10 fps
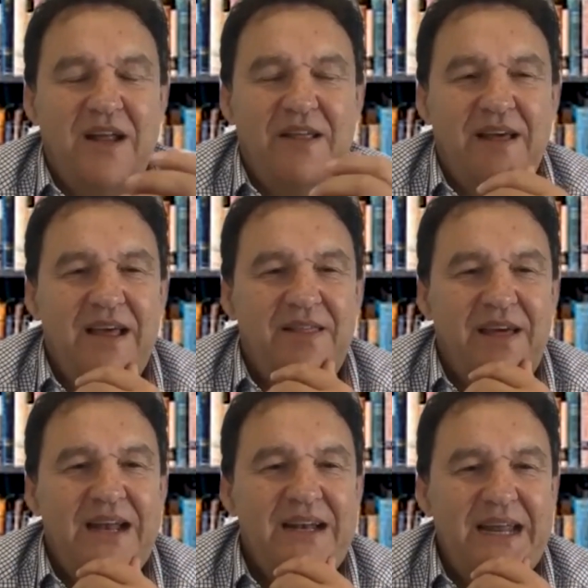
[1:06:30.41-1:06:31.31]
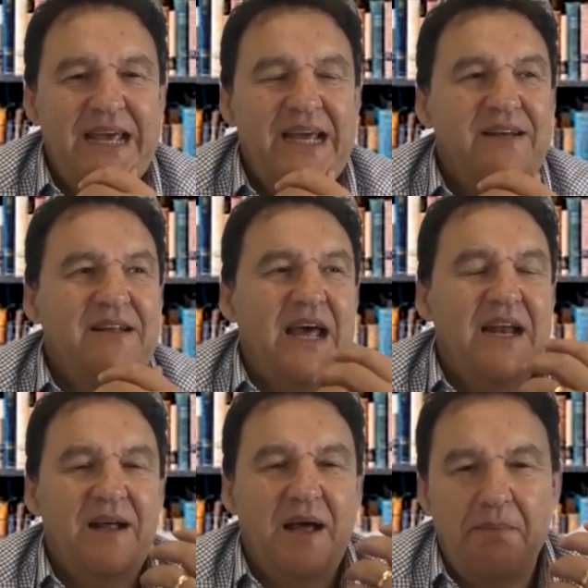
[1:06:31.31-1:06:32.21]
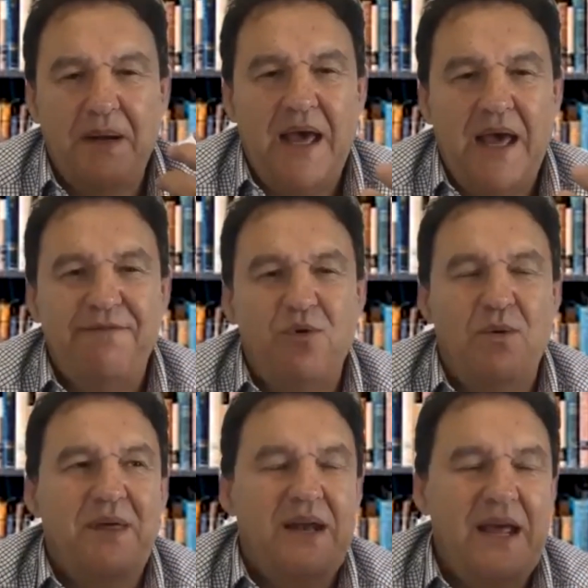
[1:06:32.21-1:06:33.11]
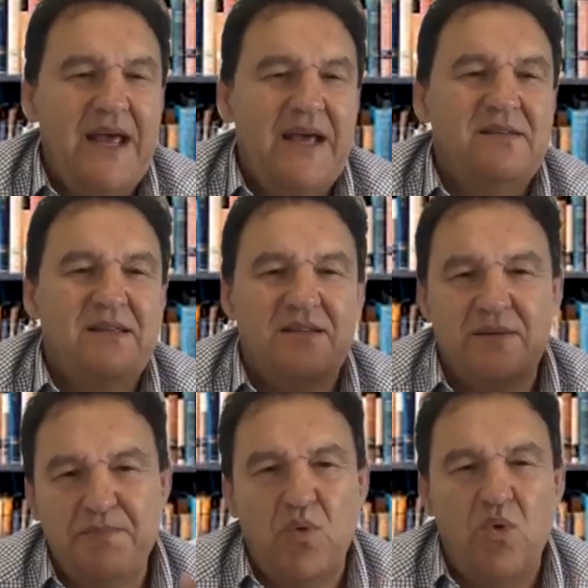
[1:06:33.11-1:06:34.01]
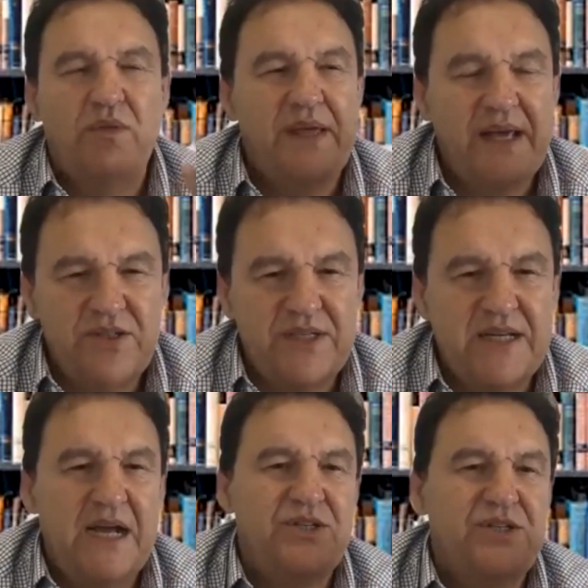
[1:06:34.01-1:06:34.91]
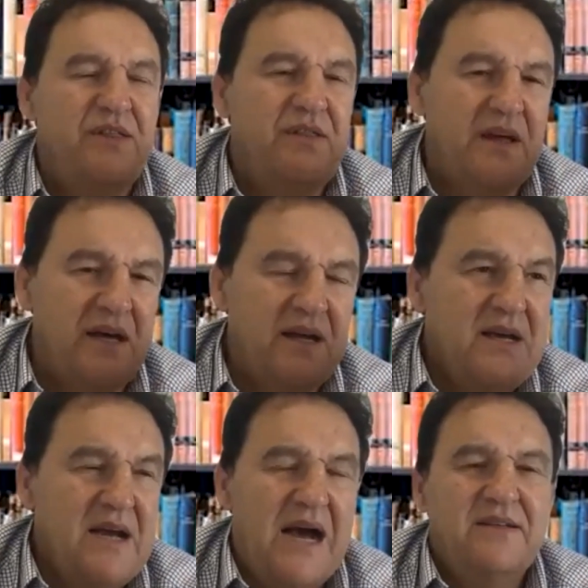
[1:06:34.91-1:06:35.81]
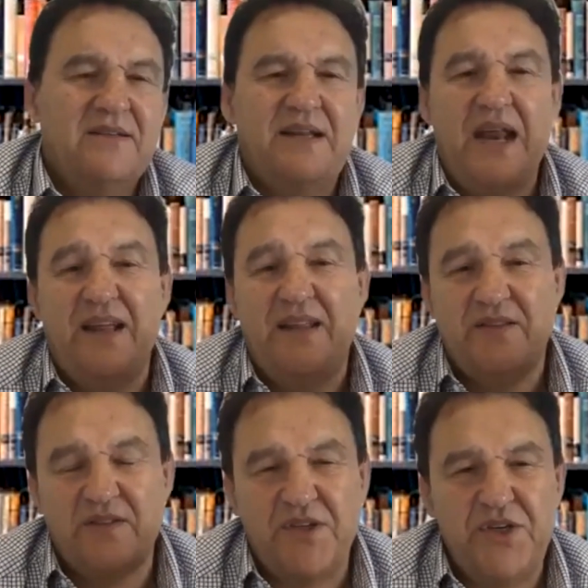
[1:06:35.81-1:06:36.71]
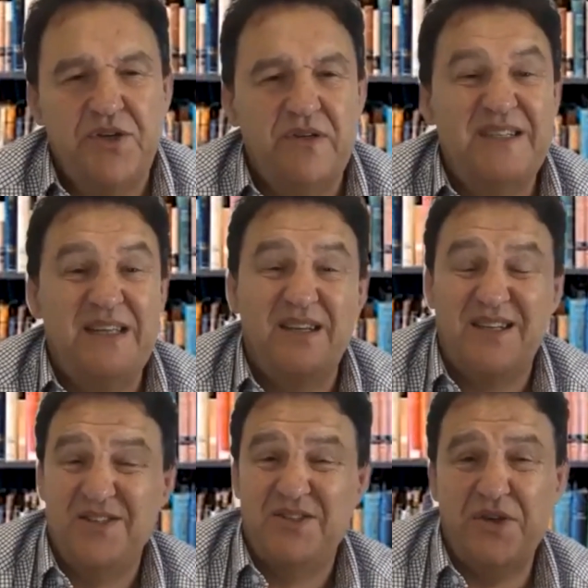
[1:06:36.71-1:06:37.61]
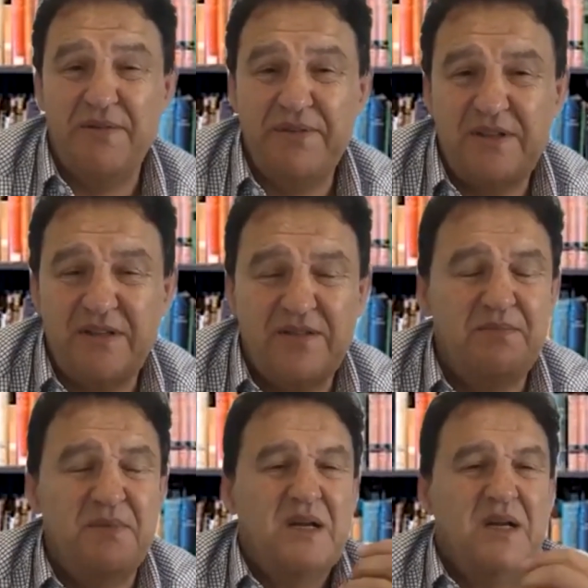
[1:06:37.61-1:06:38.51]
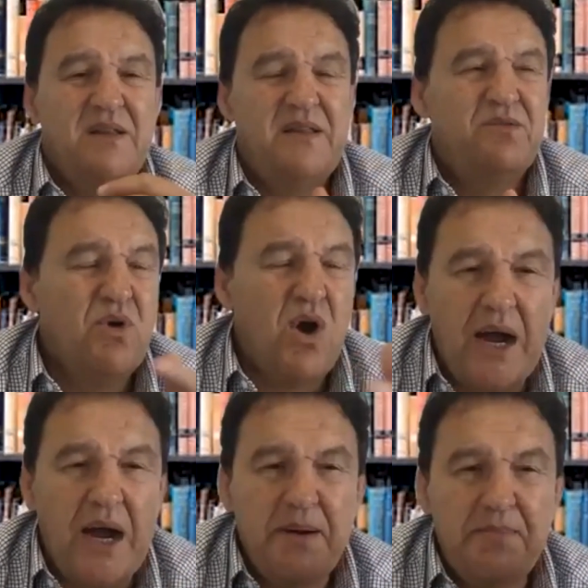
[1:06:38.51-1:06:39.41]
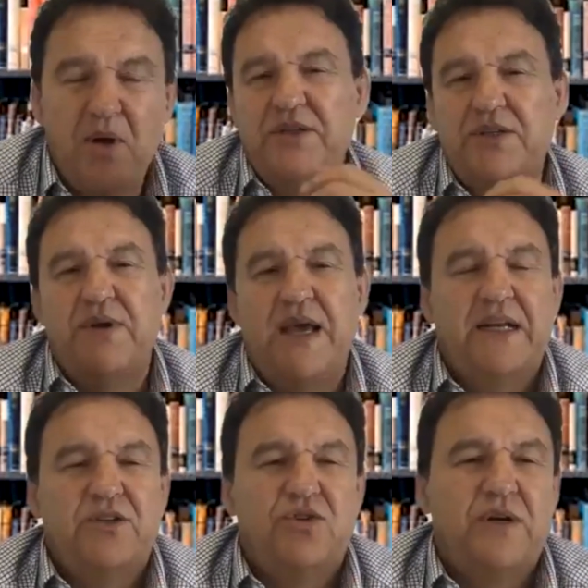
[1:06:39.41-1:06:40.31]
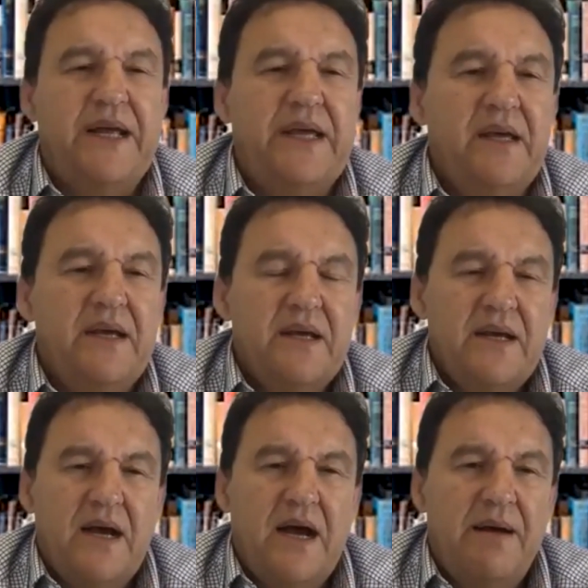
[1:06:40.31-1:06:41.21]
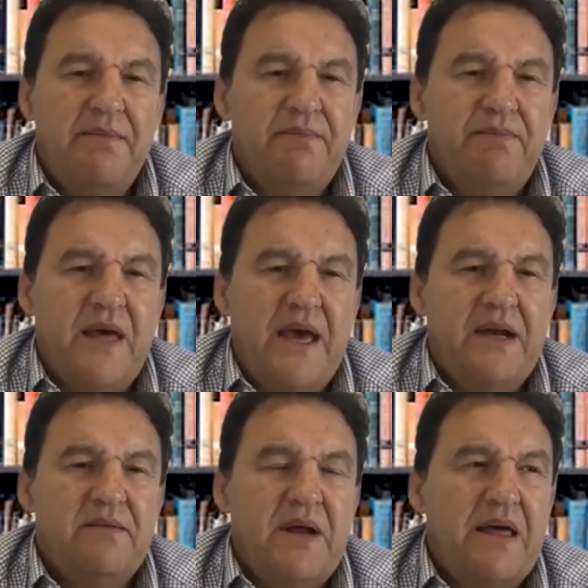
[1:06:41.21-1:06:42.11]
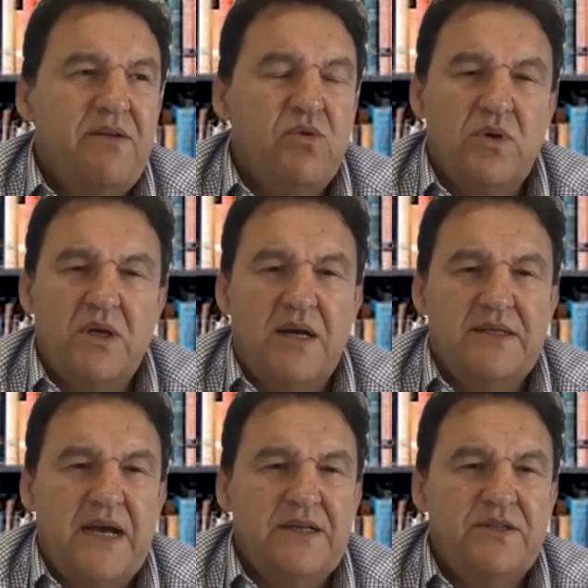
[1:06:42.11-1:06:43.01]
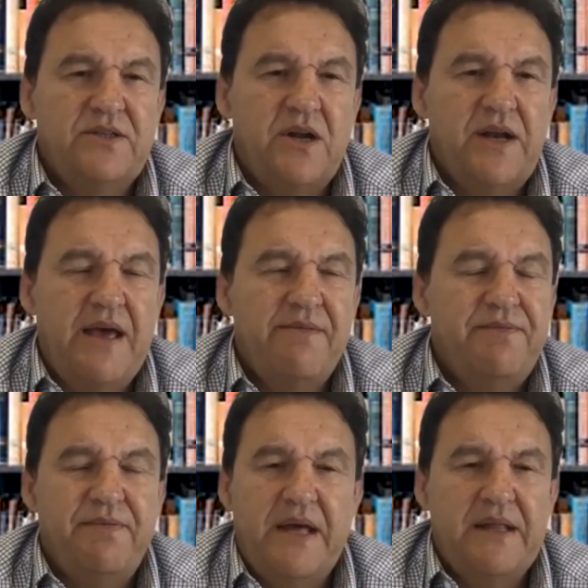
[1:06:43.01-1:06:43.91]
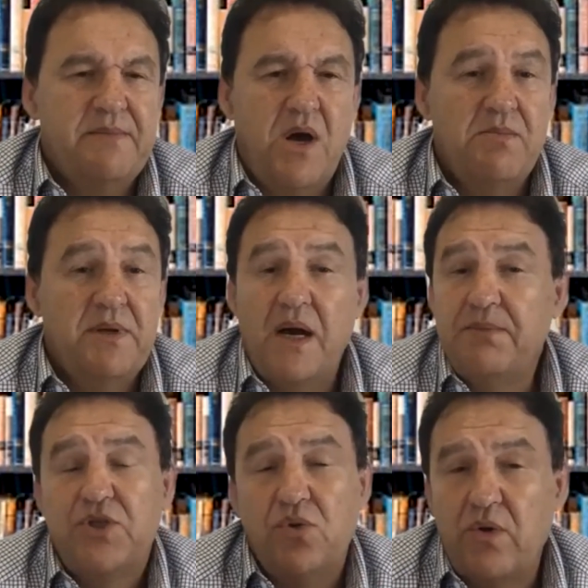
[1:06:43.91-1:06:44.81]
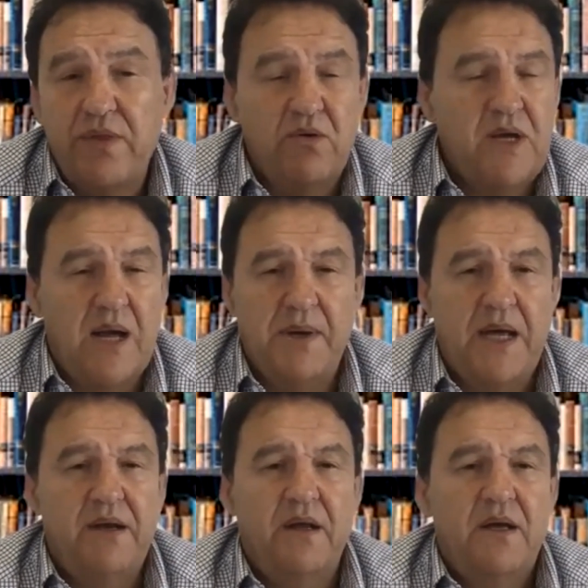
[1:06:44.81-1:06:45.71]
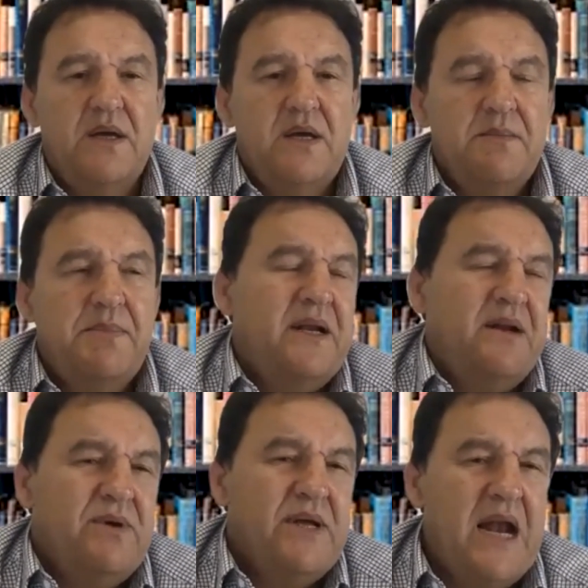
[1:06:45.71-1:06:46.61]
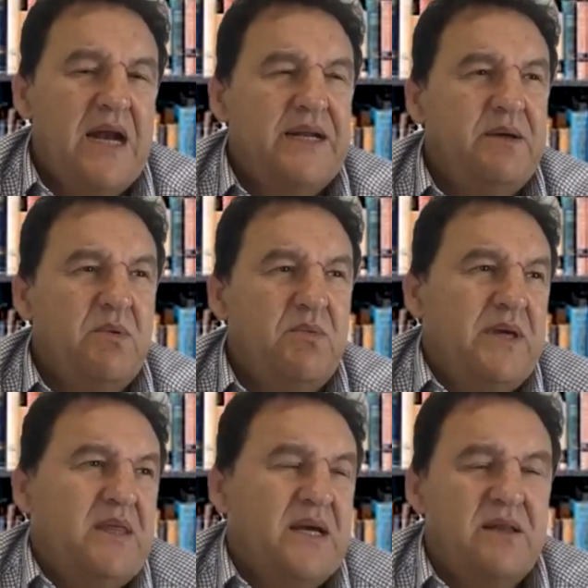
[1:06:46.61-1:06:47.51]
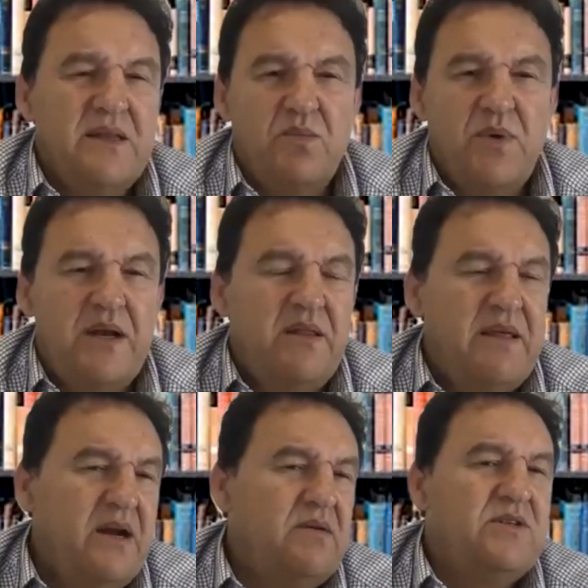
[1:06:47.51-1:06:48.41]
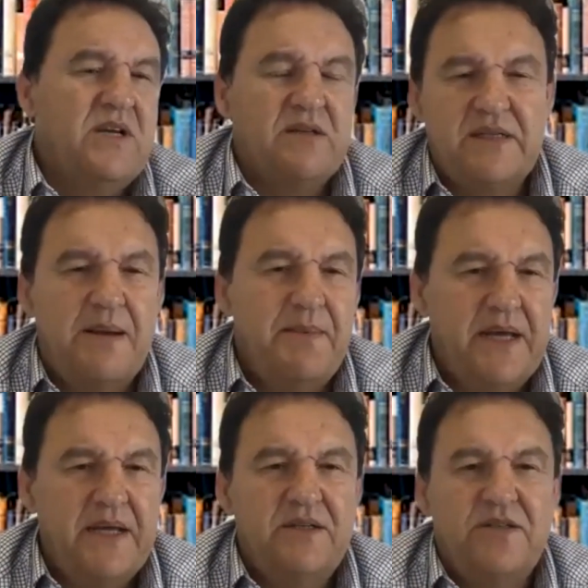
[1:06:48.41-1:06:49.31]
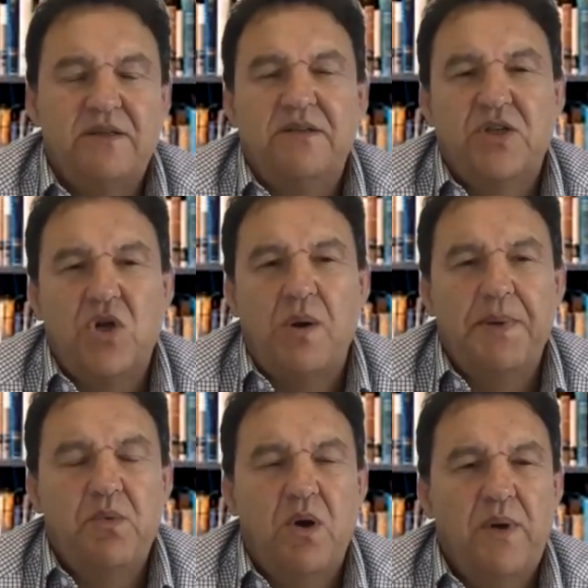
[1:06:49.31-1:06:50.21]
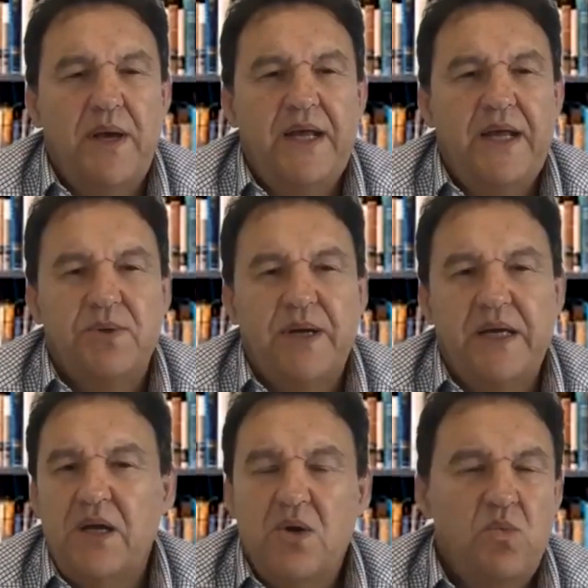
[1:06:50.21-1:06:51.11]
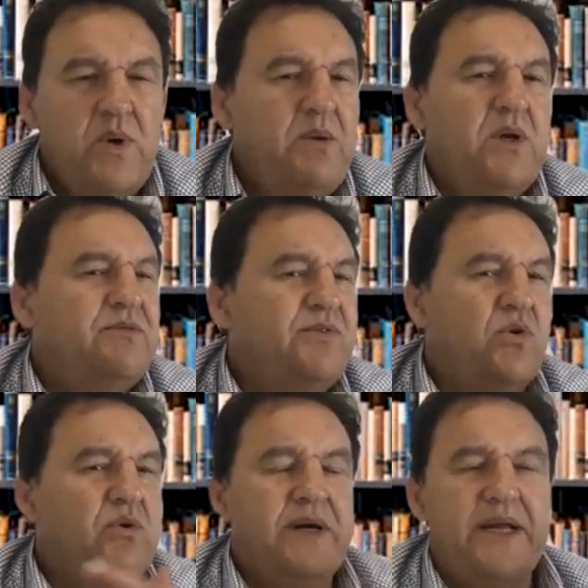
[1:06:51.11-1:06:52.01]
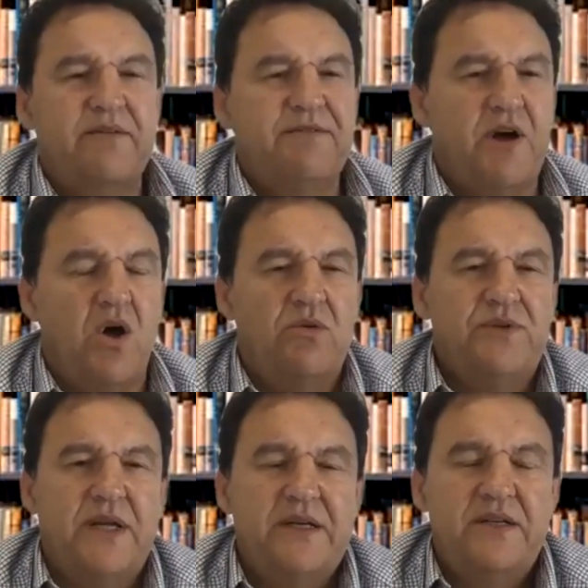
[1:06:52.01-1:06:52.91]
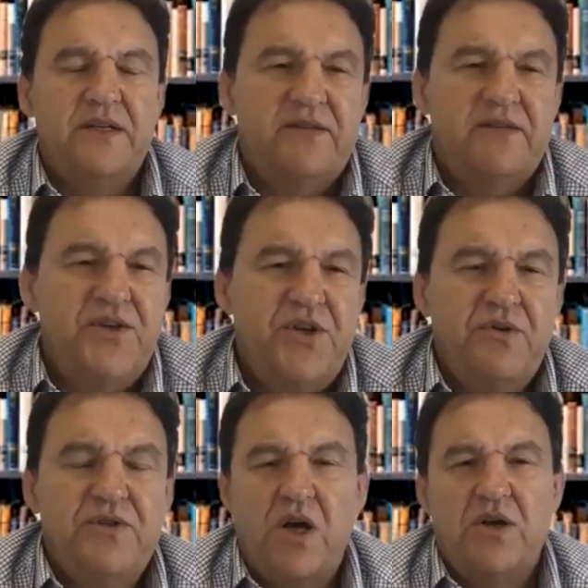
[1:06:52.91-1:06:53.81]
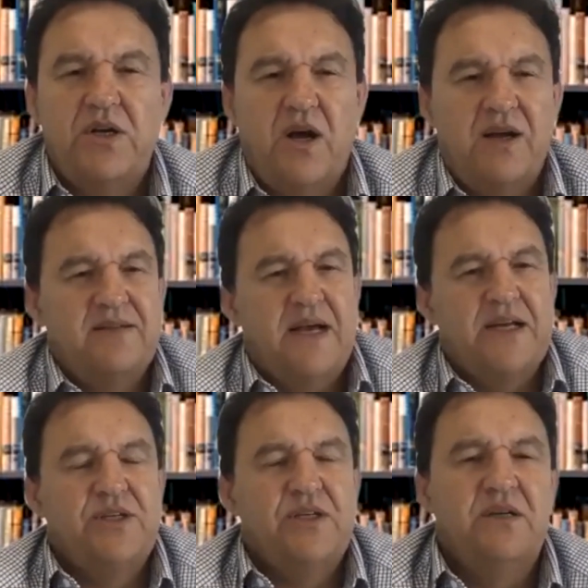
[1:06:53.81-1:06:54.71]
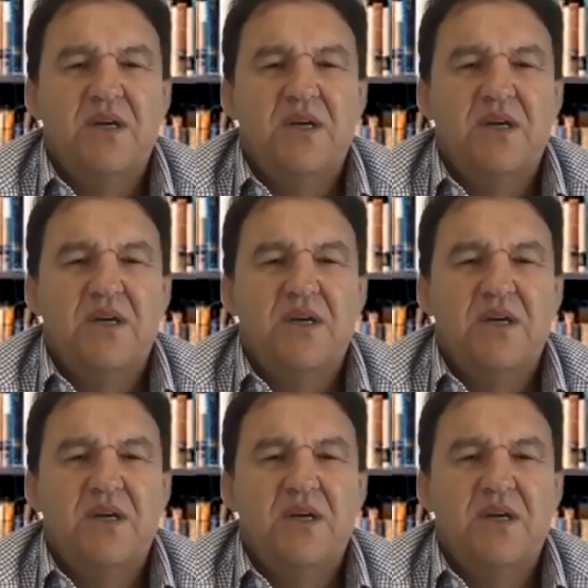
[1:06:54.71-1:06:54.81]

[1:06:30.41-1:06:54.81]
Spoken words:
They need a platform that has the support, the education, the understanding, the security, the conservatism, the right approach to regulatory that other organisations don't have at the moment. I'm sure they'll come in, but in reality, we think that when they're just coming in to copy what we're doing, we would have already evolved into this new tokenization